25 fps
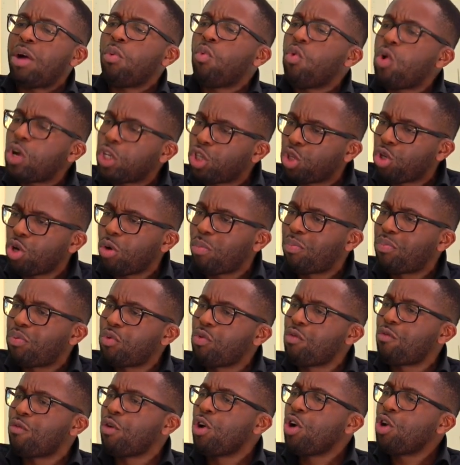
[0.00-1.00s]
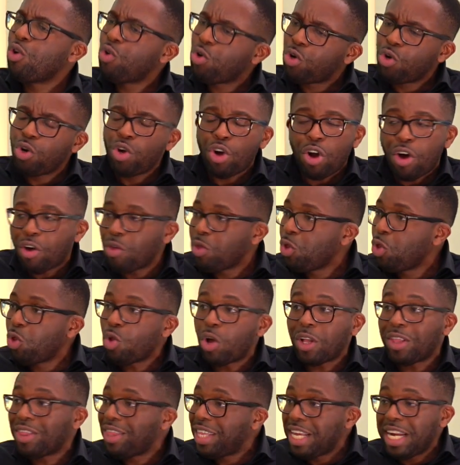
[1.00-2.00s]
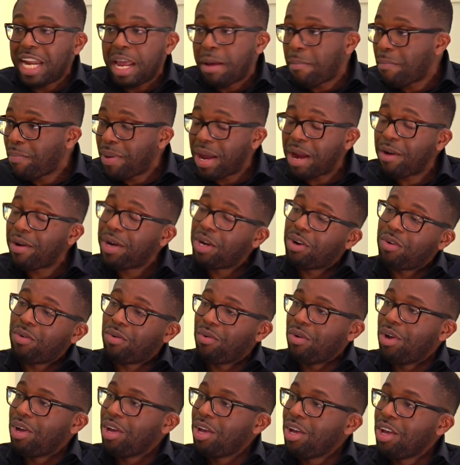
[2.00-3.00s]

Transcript: What's your proof? Not nothing empirical.